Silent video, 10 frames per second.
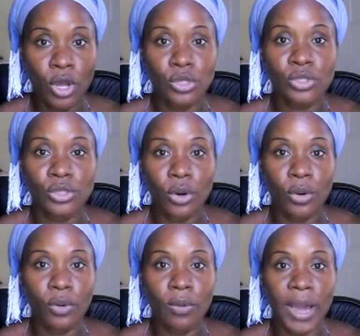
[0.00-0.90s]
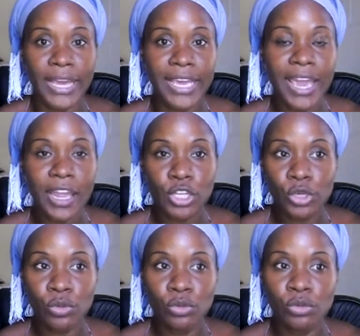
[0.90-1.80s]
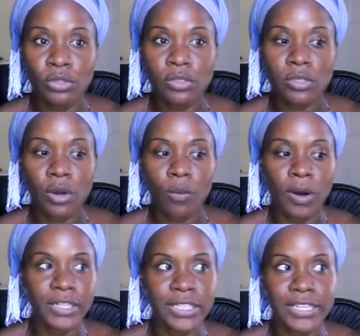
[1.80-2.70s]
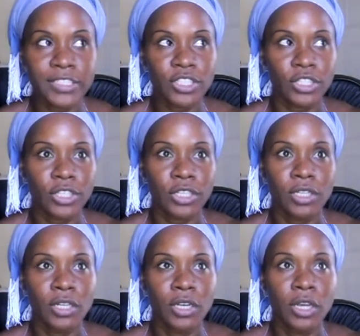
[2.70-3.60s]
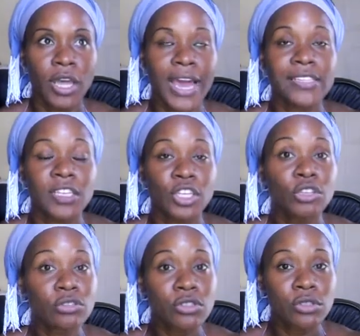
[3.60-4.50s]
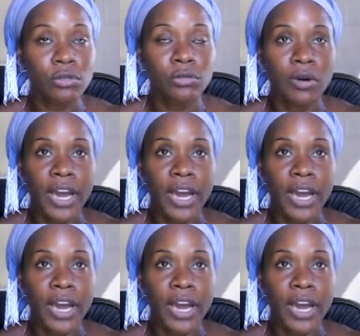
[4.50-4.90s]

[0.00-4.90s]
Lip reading: So I can't use one cleanser as I used to.